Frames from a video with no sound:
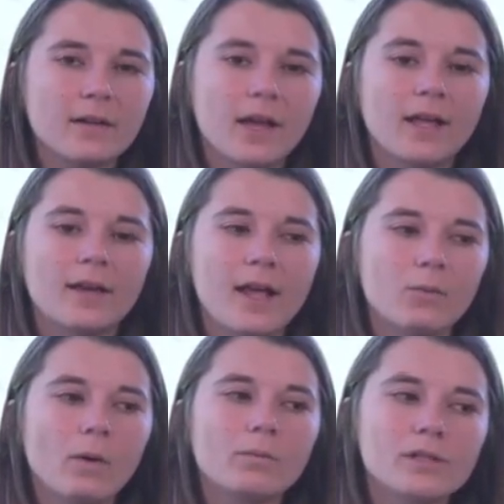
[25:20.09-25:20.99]

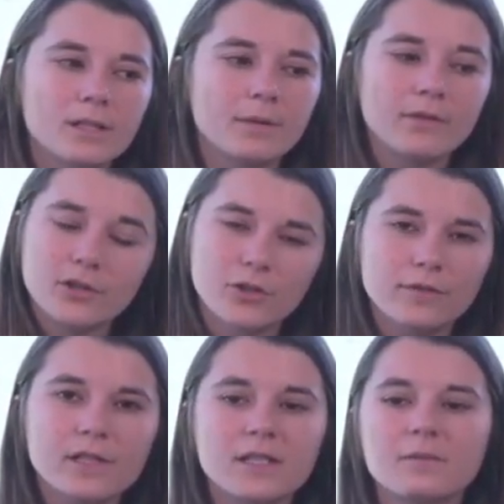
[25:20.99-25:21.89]
and what were some of the
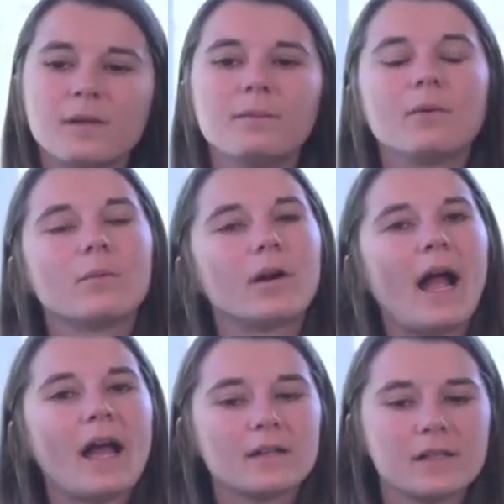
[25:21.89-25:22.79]
services people were
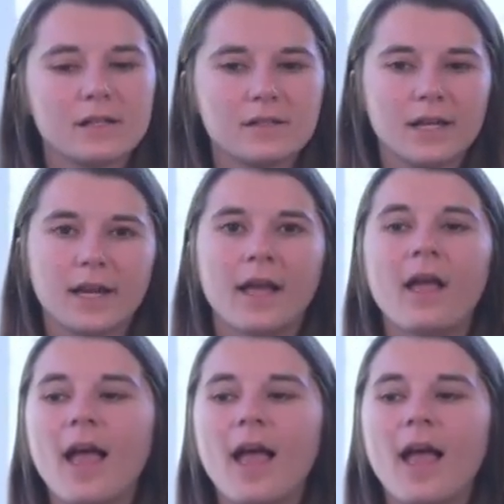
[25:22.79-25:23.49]
accessing,